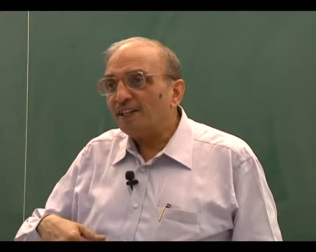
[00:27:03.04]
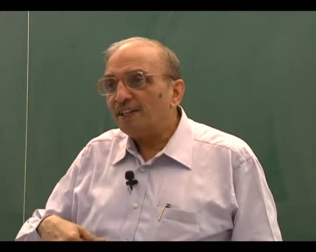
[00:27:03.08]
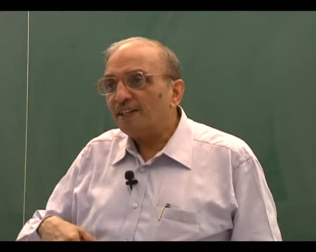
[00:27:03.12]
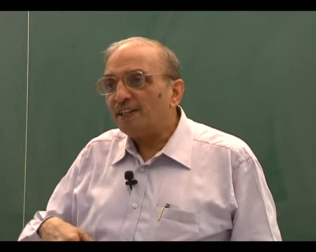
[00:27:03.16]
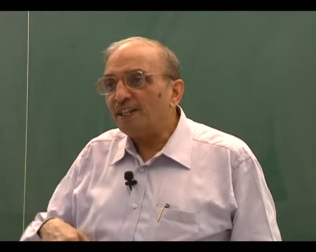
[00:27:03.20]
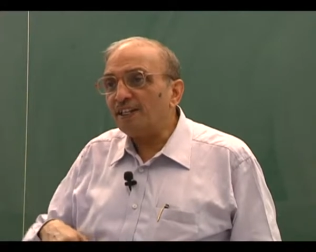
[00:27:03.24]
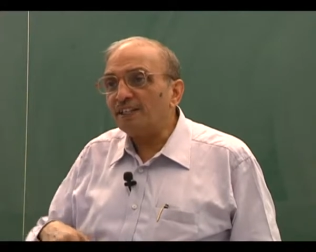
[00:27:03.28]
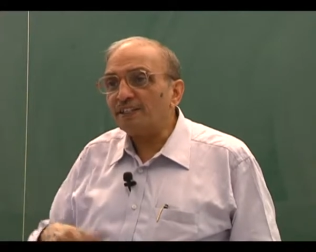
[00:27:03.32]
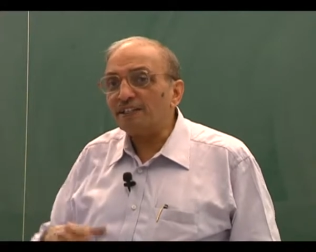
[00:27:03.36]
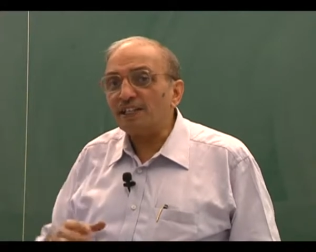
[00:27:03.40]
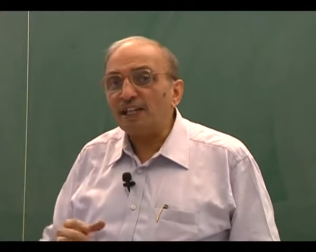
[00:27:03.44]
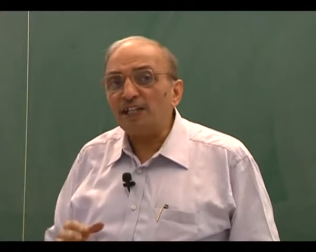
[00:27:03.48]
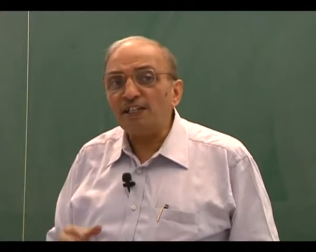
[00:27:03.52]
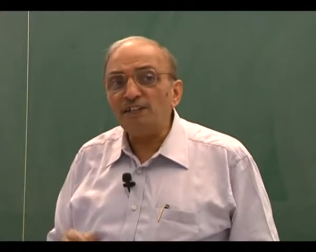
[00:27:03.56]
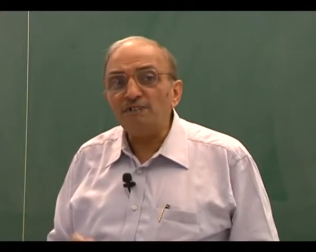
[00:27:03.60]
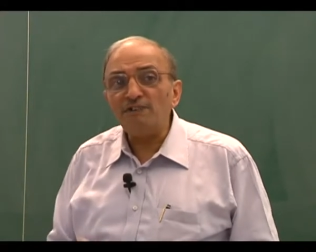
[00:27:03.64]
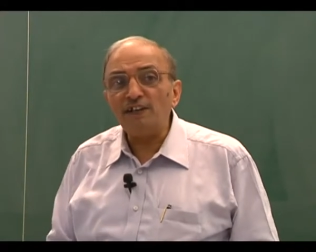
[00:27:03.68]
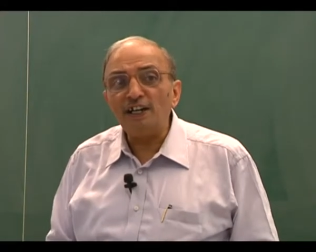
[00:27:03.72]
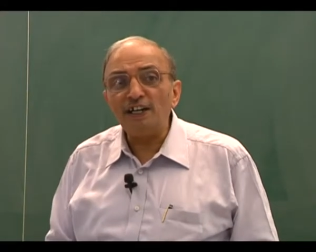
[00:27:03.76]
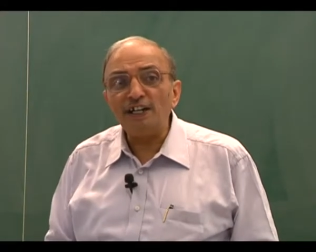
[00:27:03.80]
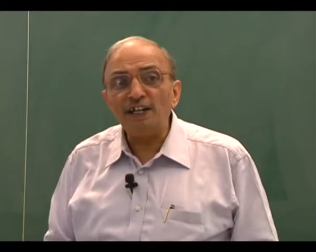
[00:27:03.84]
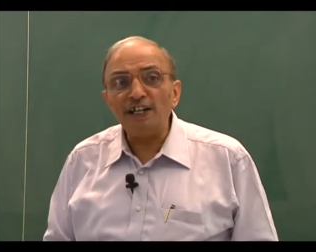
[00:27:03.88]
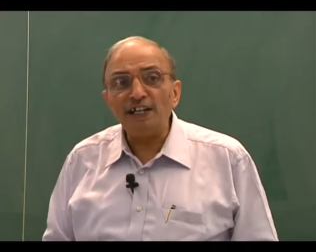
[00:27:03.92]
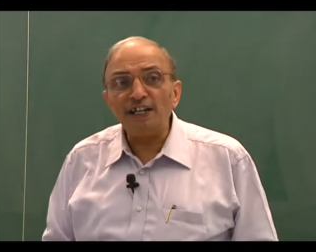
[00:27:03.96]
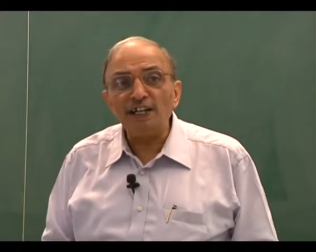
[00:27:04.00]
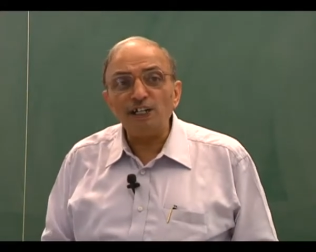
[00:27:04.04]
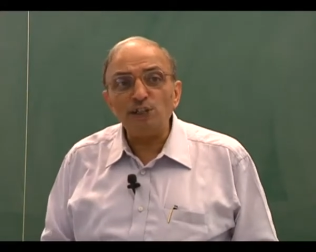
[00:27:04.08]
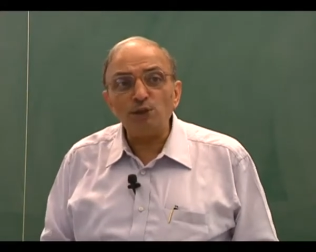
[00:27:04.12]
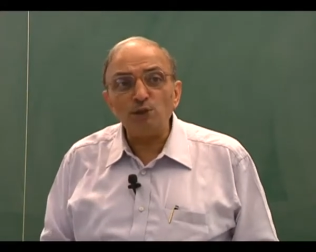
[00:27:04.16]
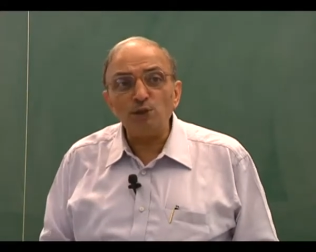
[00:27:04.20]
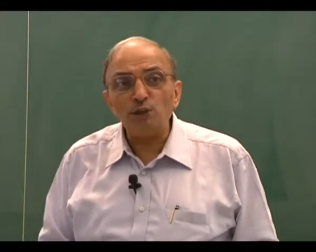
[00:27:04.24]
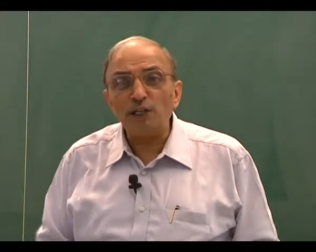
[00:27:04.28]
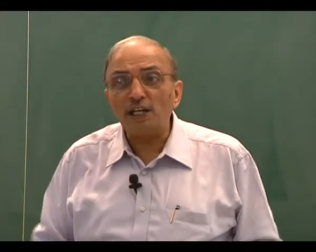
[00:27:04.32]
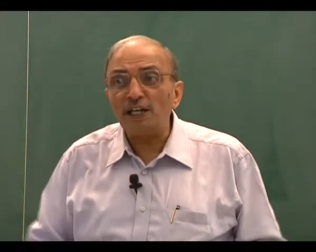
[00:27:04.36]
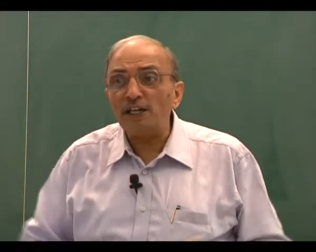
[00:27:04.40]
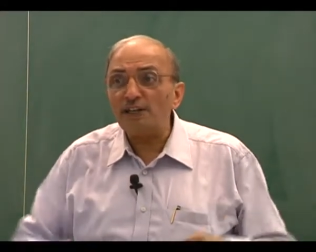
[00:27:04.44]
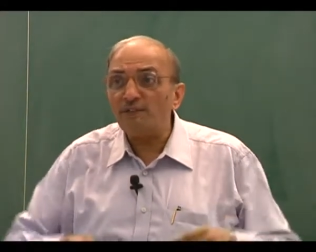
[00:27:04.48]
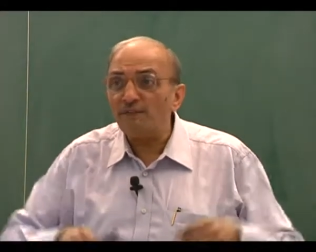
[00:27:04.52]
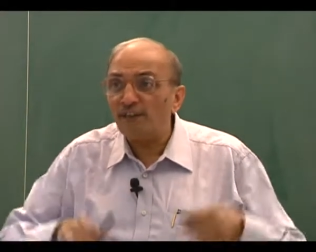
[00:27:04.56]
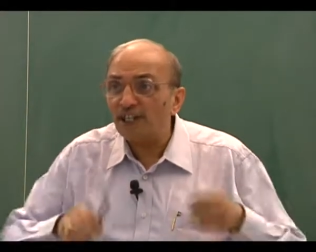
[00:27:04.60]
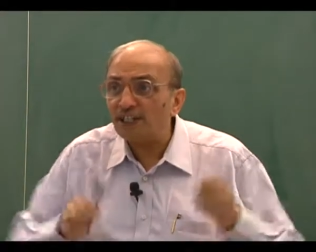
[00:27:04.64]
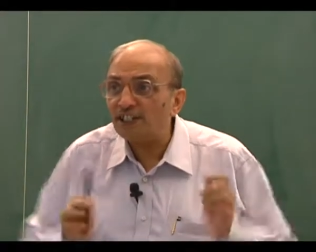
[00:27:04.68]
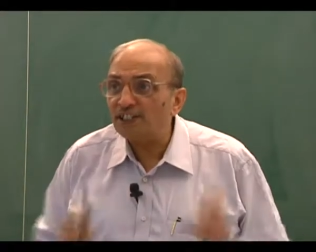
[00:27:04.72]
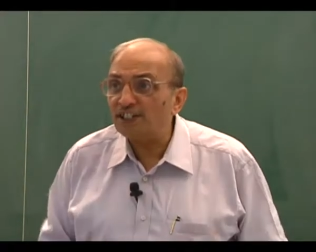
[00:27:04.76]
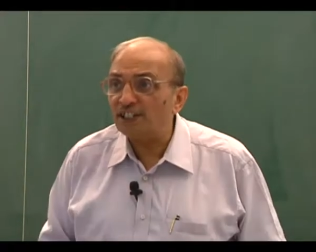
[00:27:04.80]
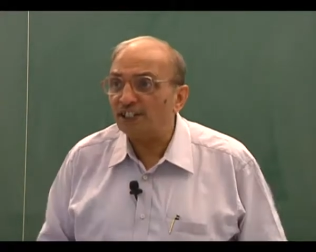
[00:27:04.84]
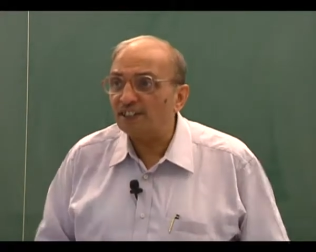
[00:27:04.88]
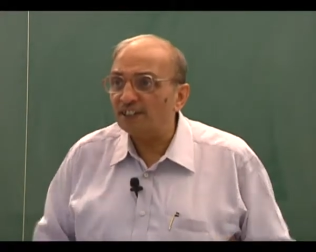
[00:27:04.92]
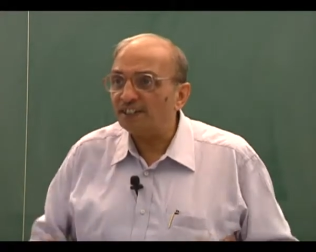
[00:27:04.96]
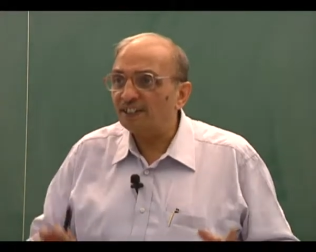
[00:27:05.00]
is converted into
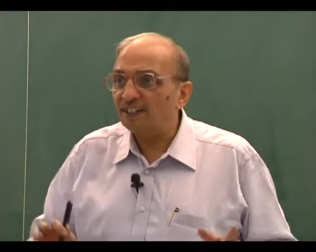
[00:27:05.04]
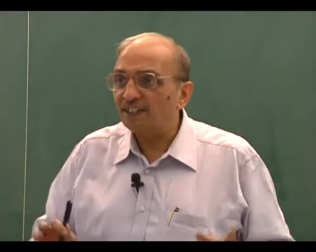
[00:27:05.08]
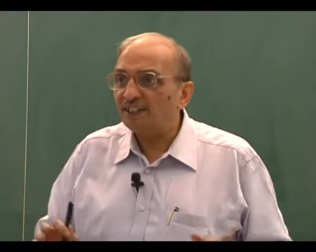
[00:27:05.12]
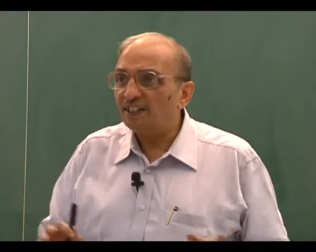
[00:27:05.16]
conviction.